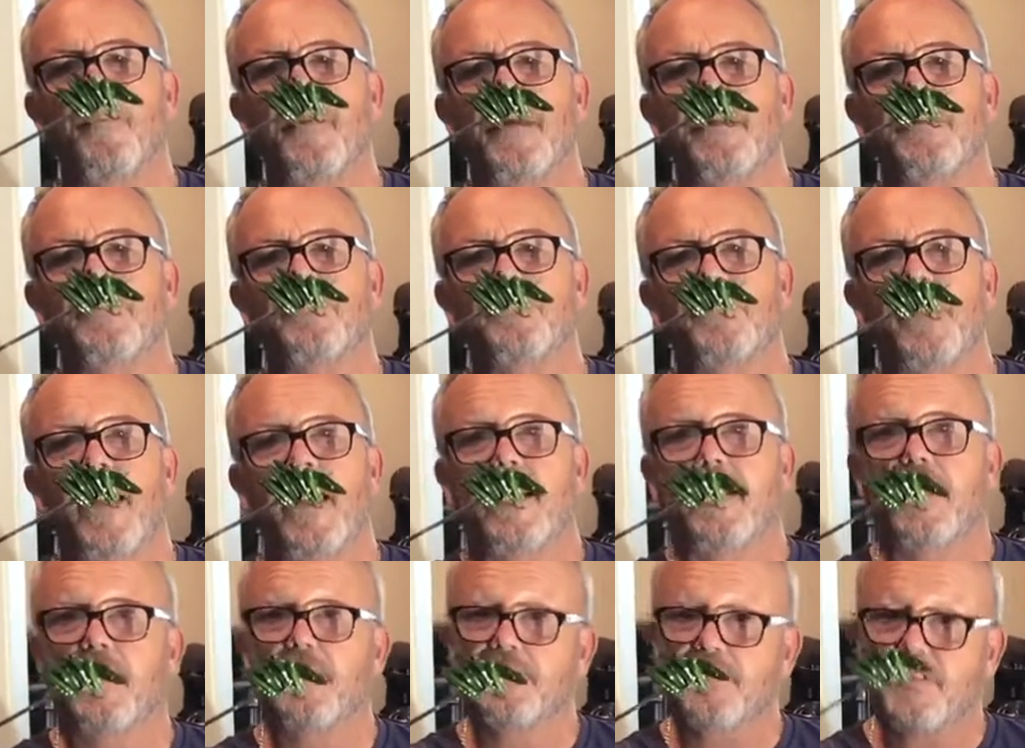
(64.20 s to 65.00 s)
inside
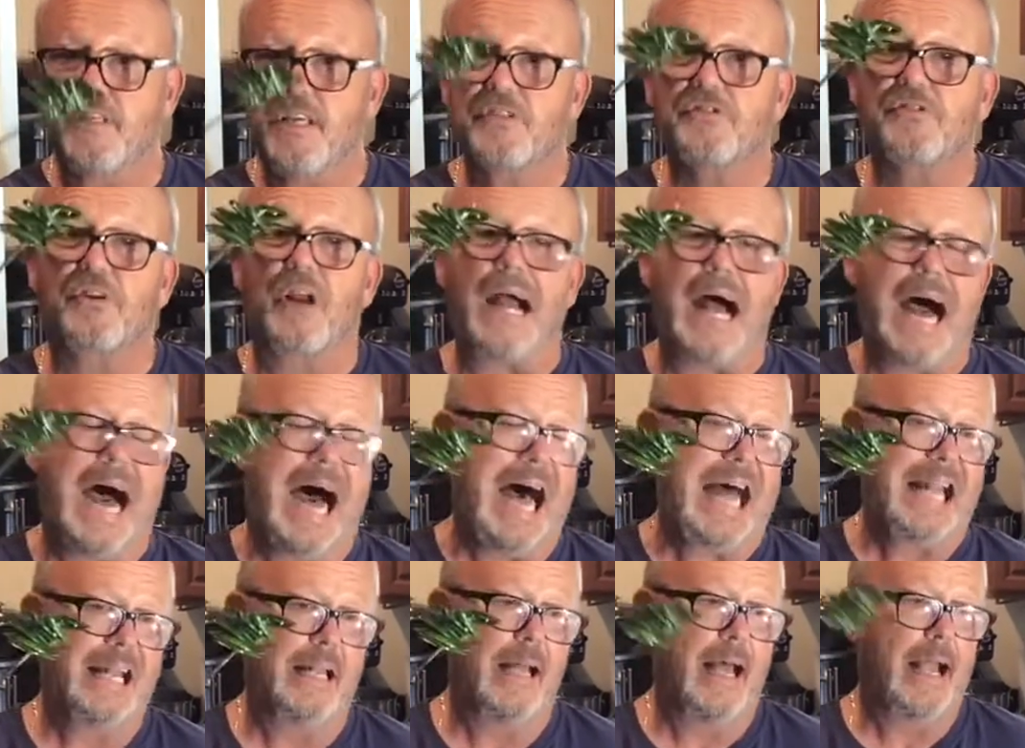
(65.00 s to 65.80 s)
because these are
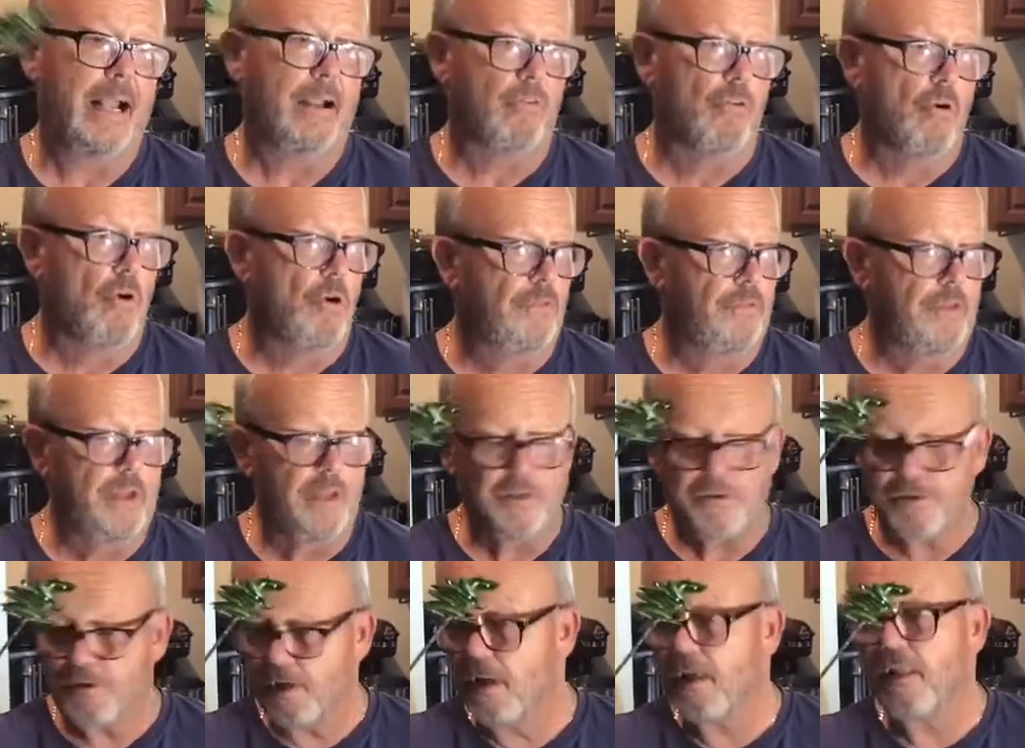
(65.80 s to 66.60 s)
hot. I grow
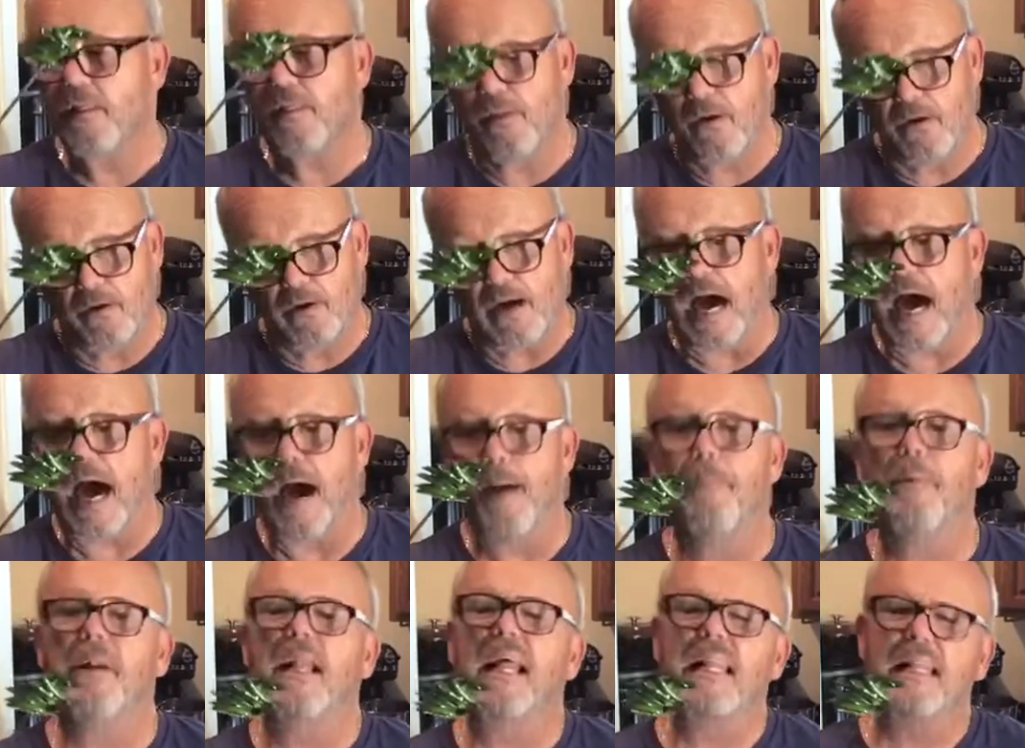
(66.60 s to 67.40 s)
these, they're hot,
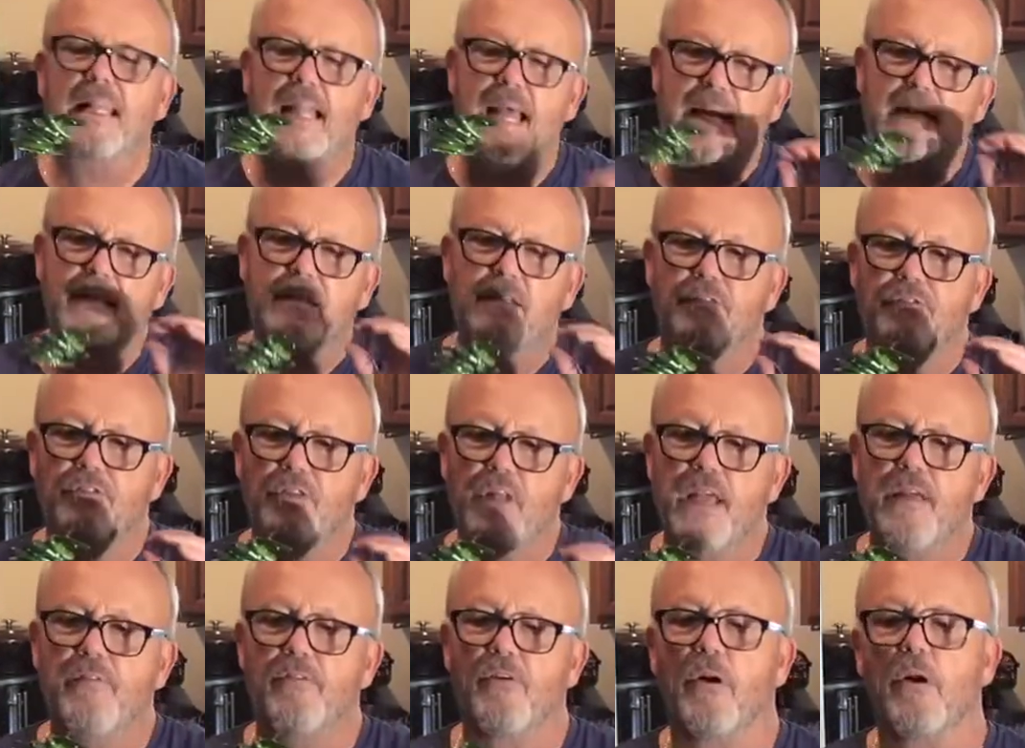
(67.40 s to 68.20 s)
but I like the
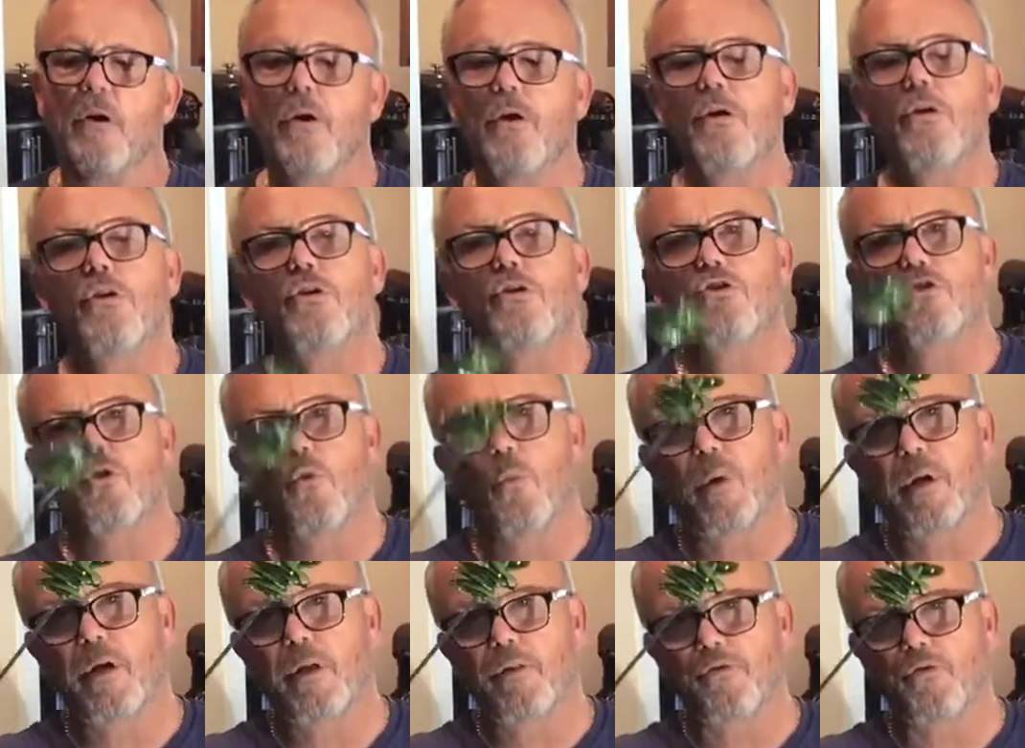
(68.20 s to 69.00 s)
flavor. So we're
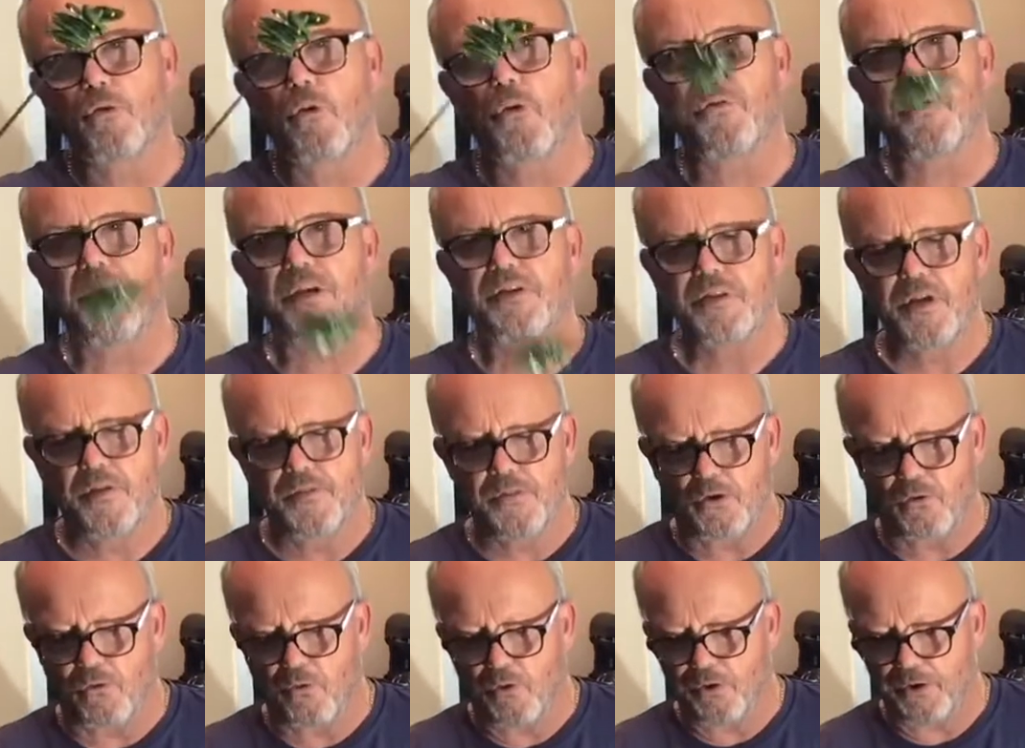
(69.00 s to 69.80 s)
gonna throw these on the
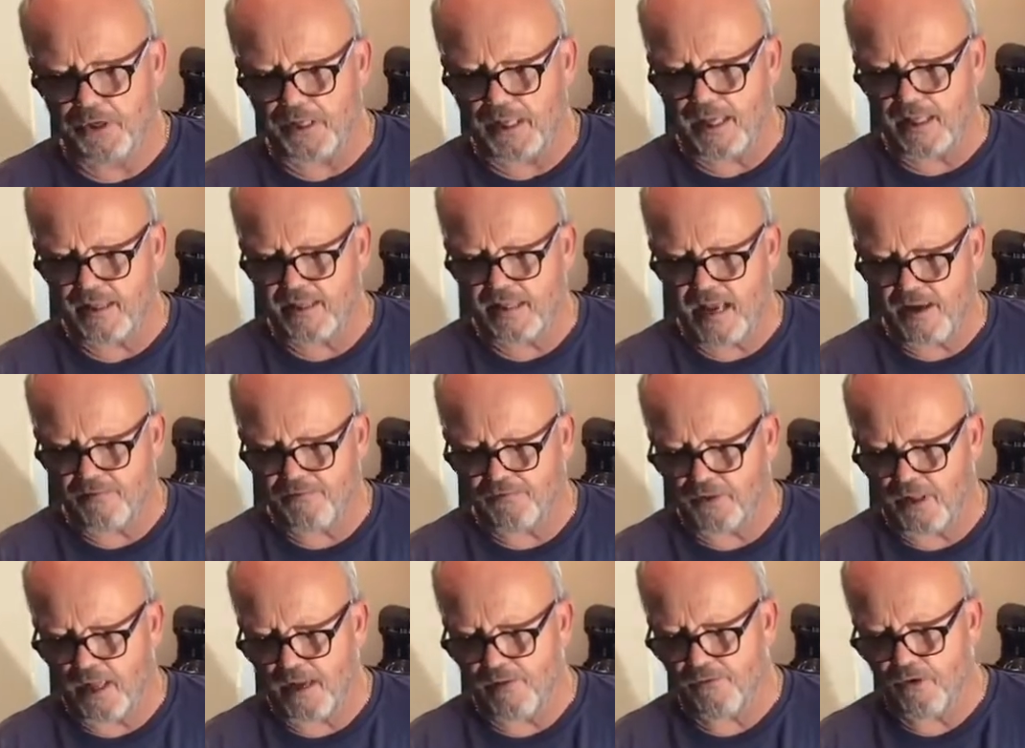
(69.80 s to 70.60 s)
grill to get that
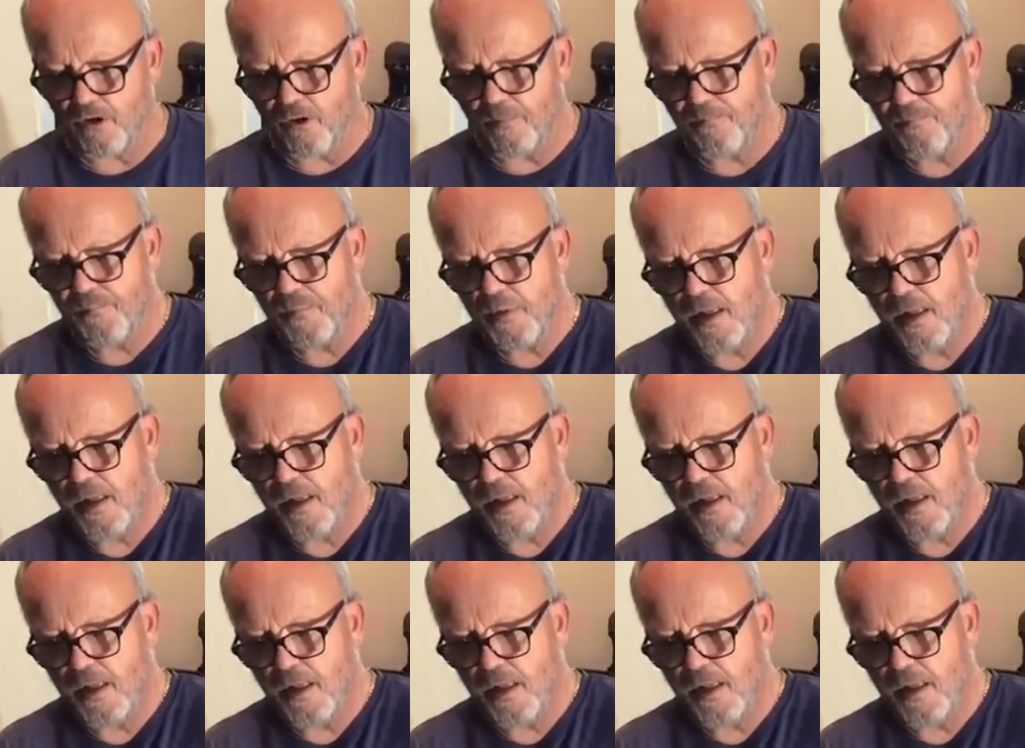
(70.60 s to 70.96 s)
flavor.